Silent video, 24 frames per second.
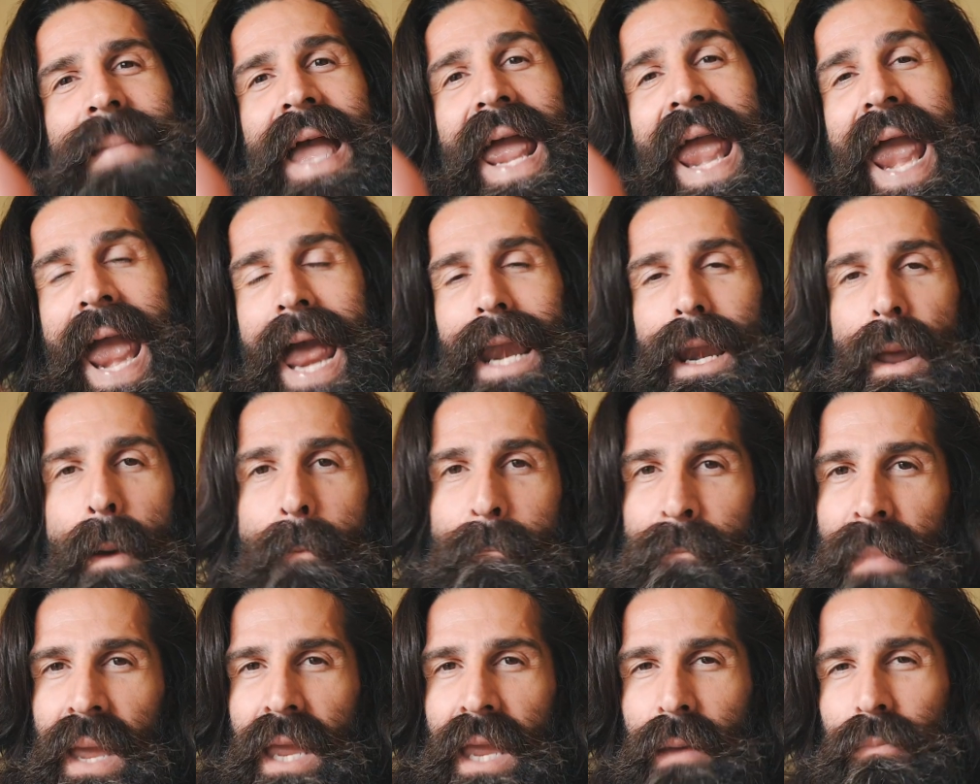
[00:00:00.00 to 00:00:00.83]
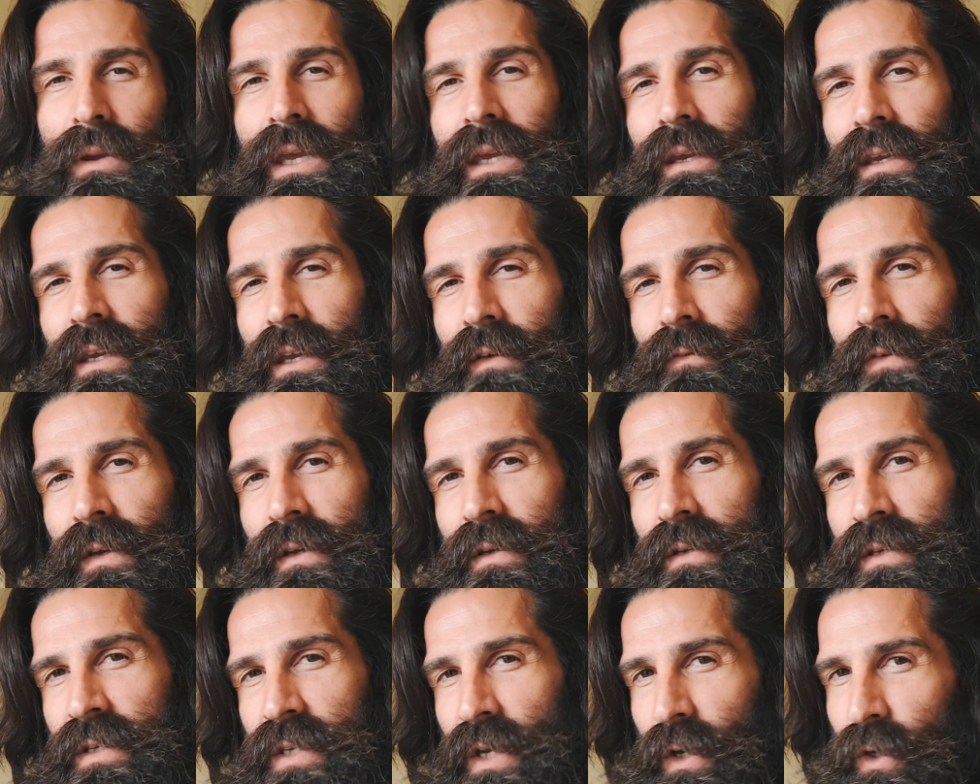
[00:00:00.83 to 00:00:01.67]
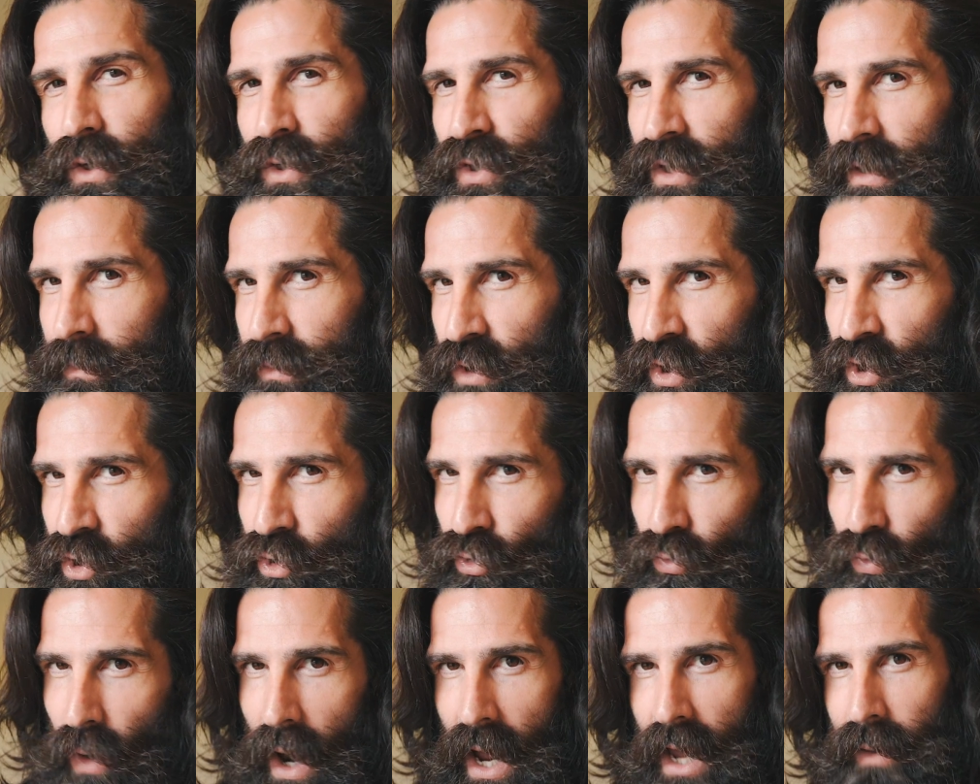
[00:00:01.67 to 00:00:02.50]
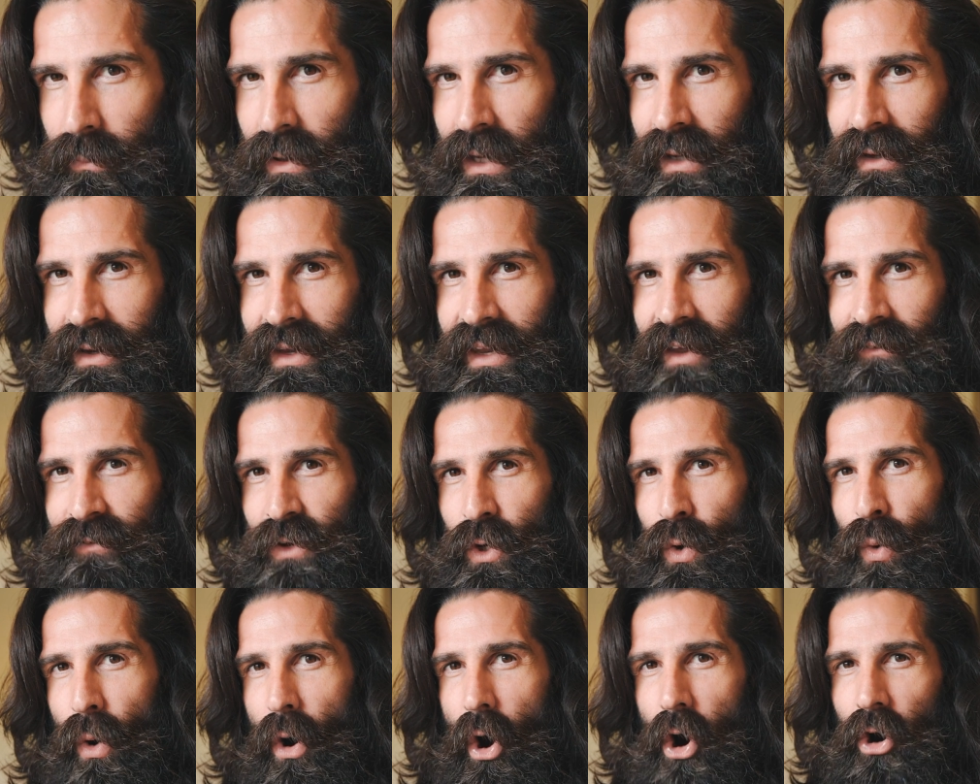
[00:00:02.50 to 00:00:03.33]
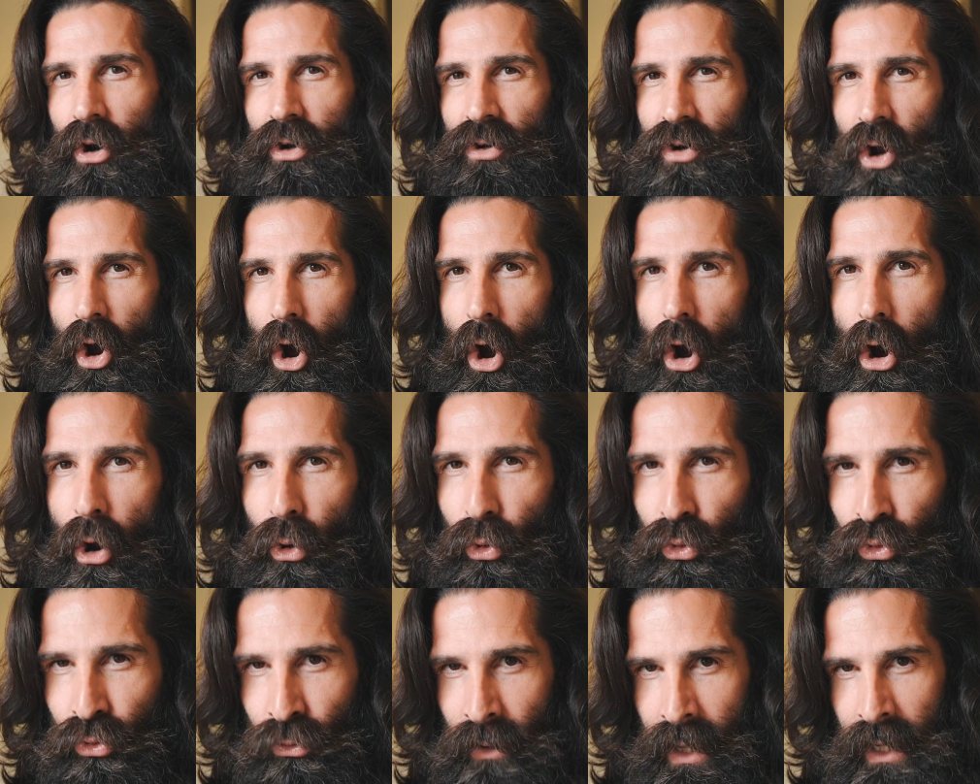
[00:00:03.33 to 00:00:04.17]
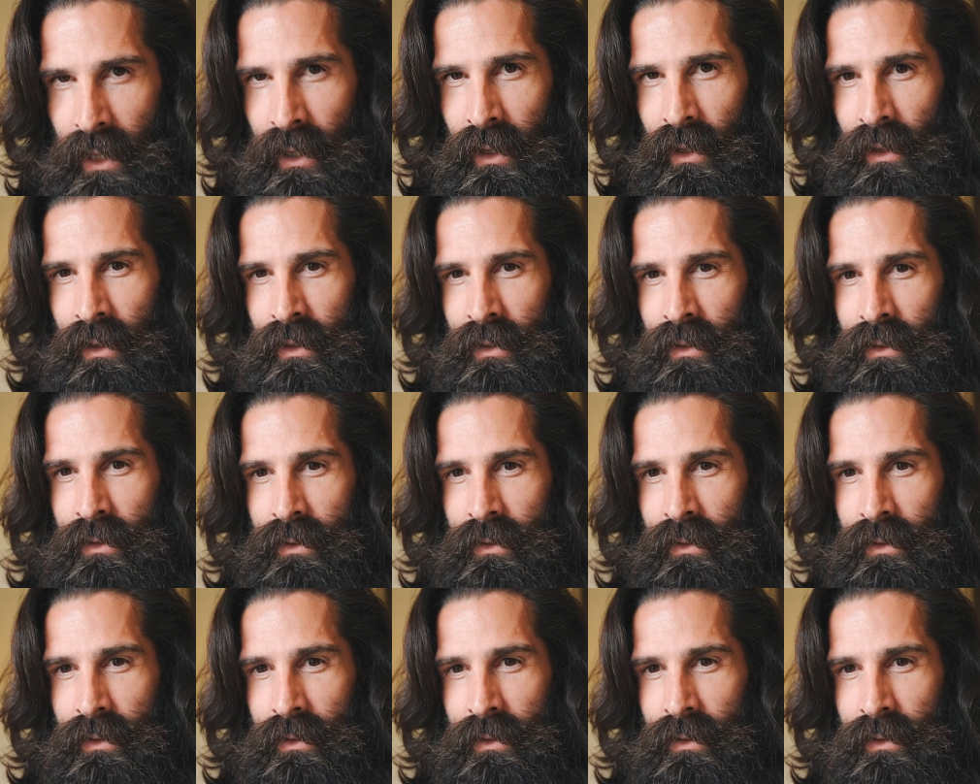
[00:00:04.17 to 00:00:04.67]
and maybe even consider subscribing if you aren't already.